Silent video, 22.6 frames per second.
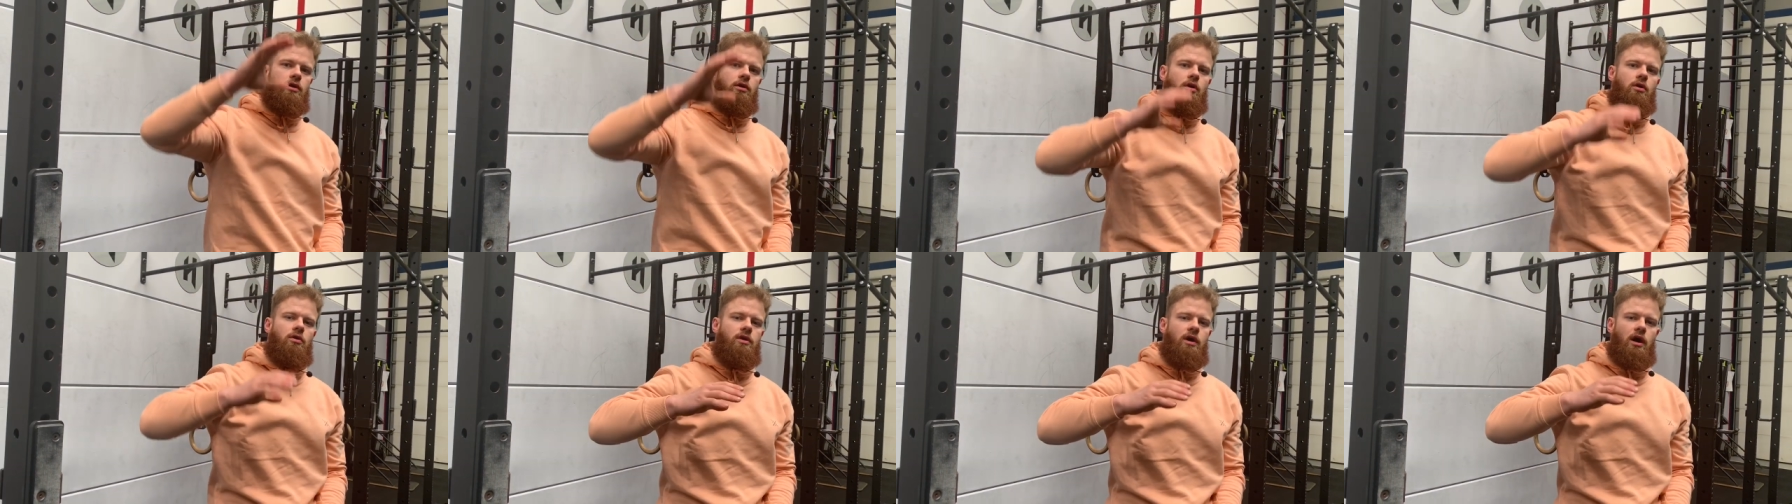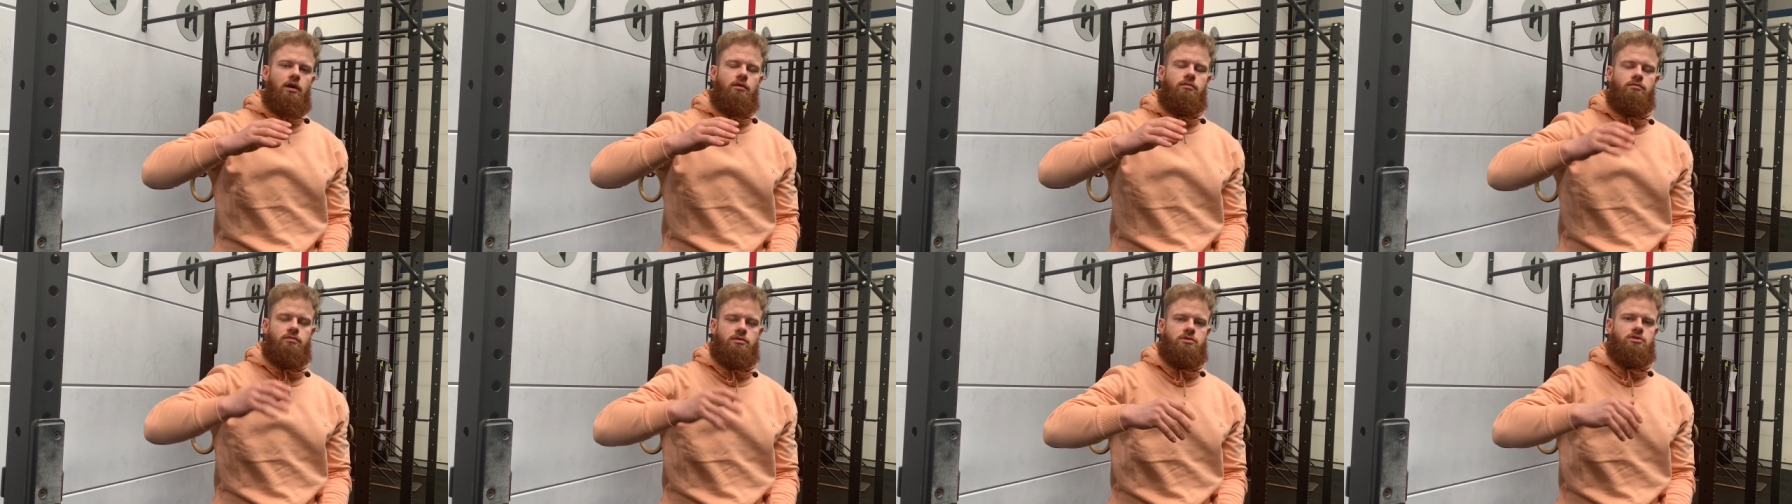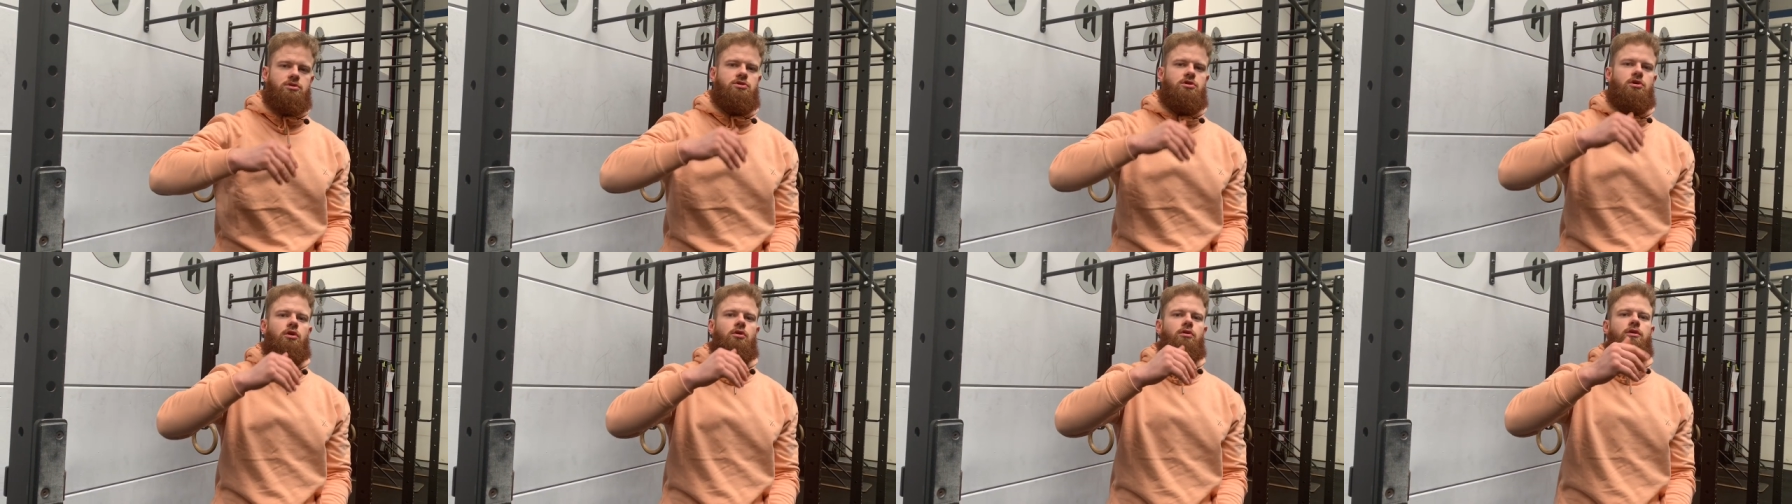go down,
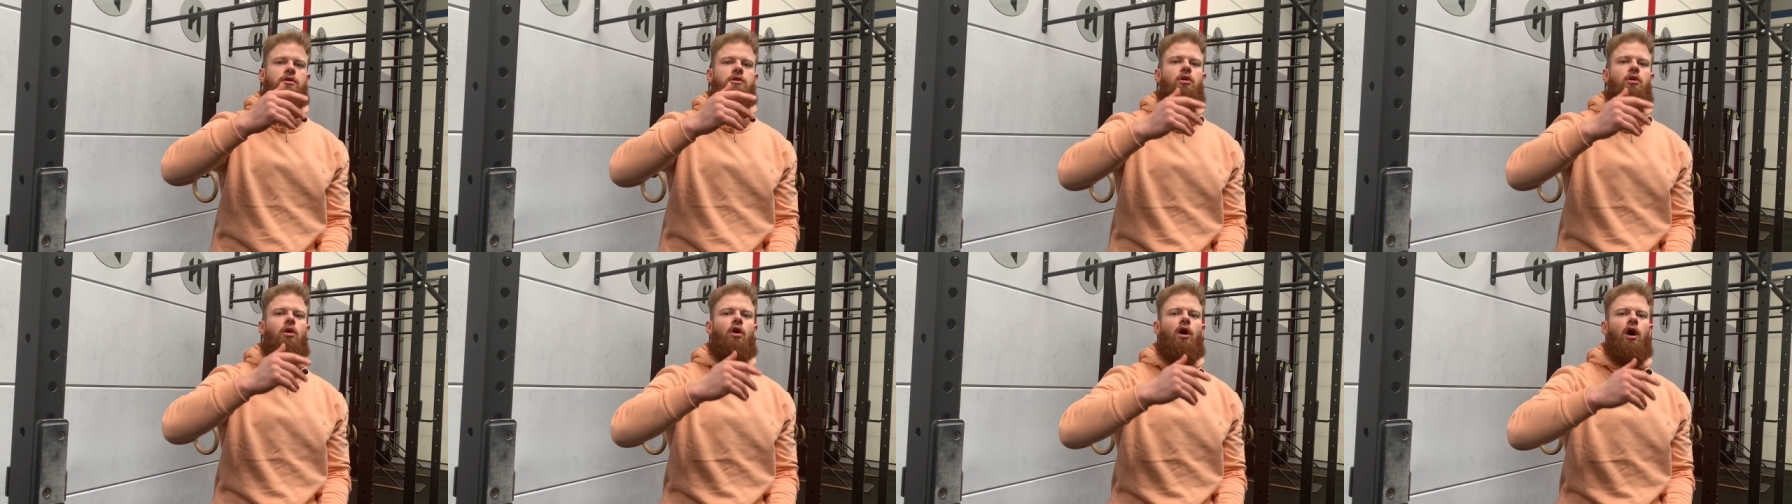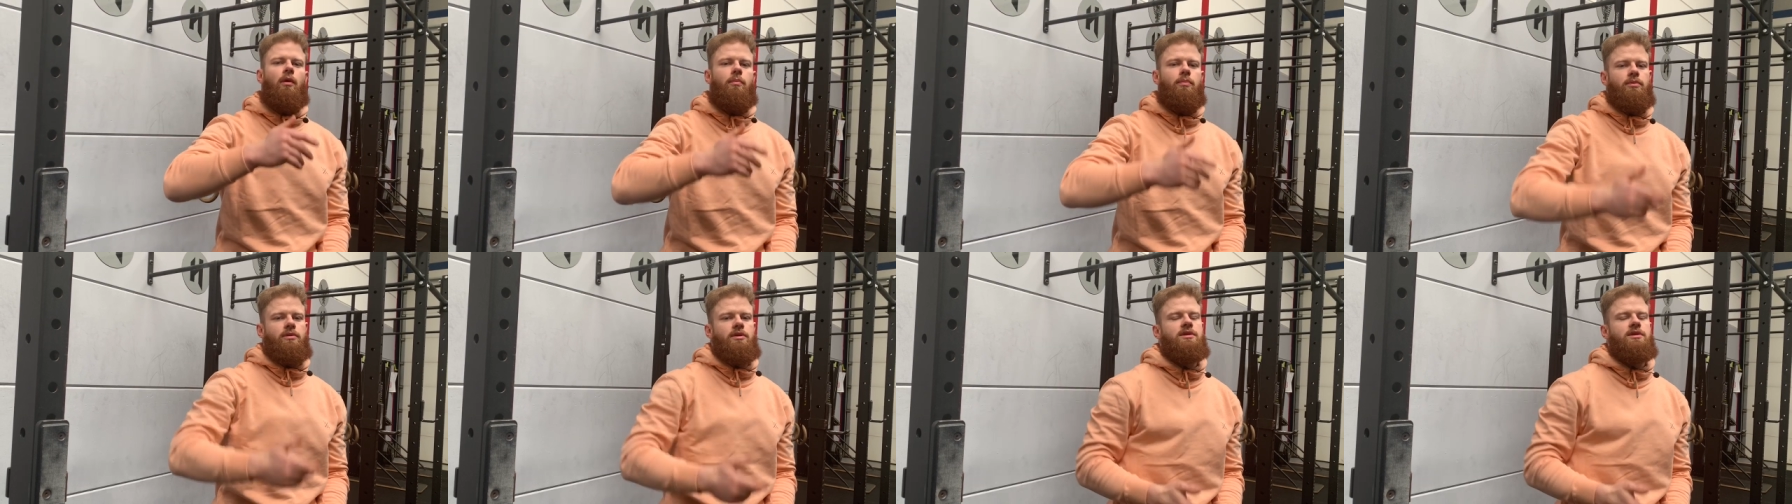slowly go up.